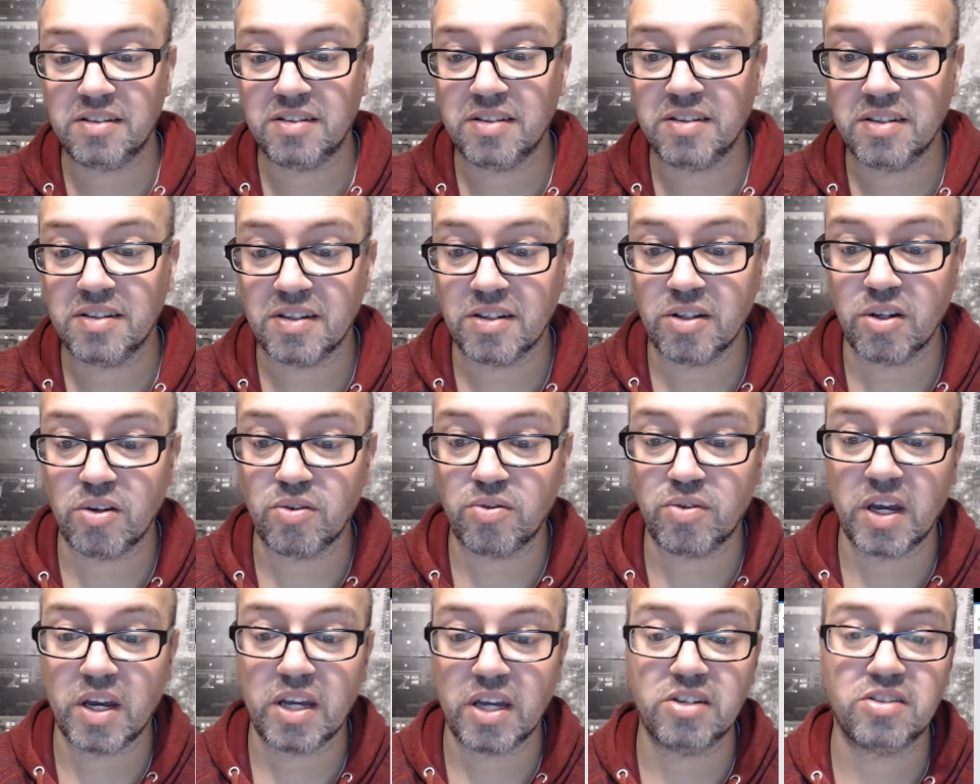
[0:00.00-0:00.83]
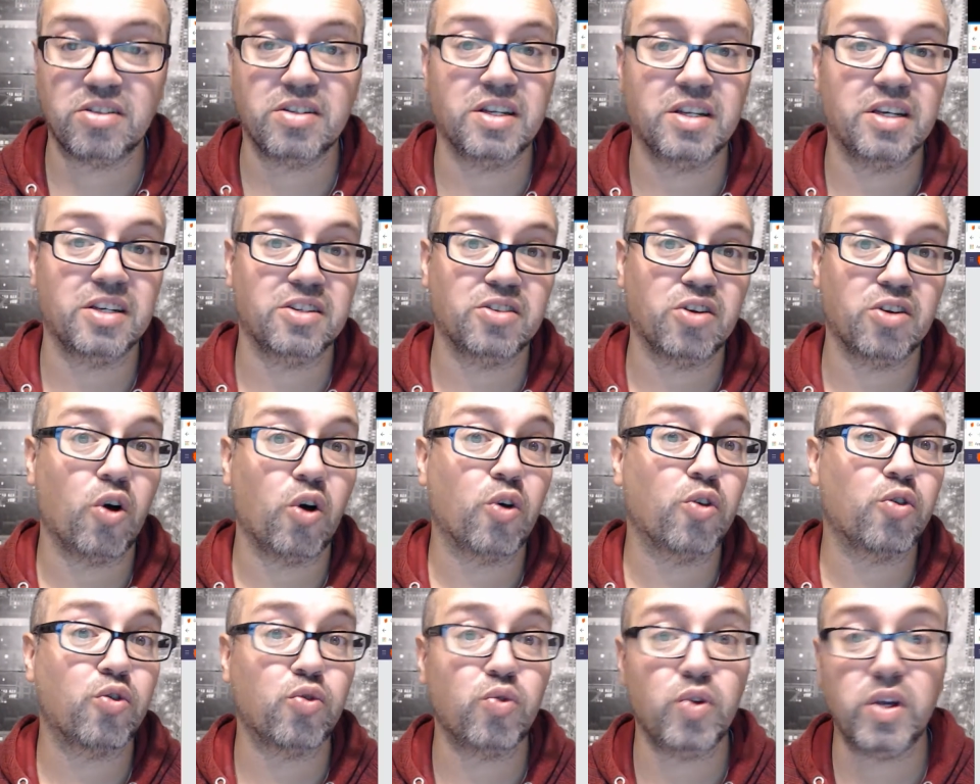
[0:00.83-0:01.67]
Location is Hall
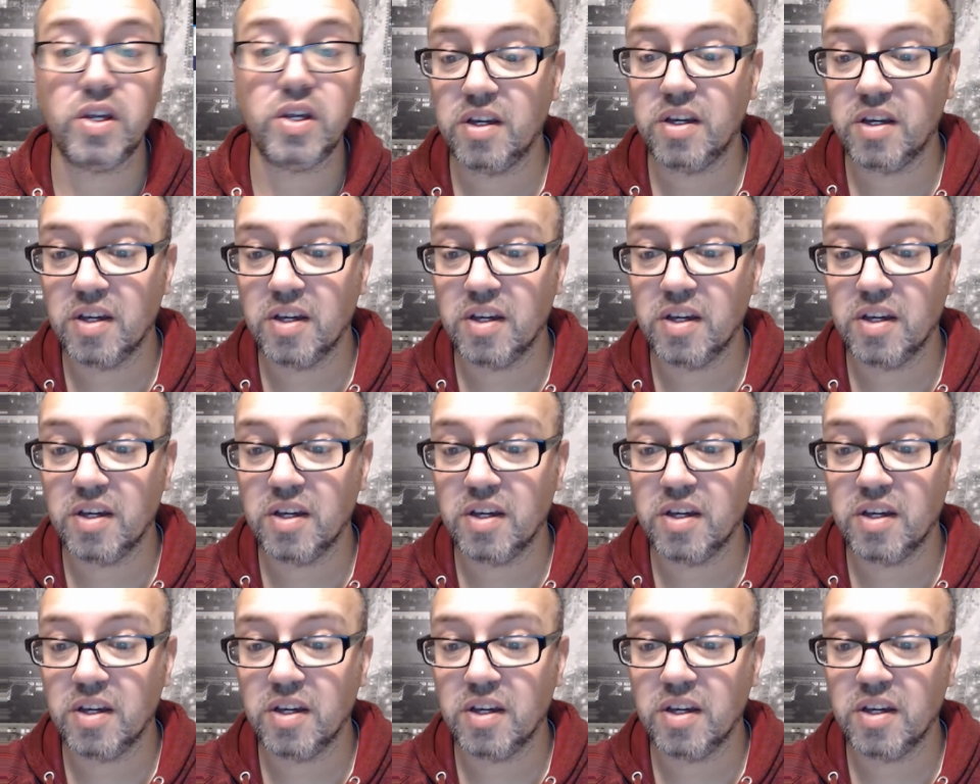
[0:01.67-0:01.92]
3,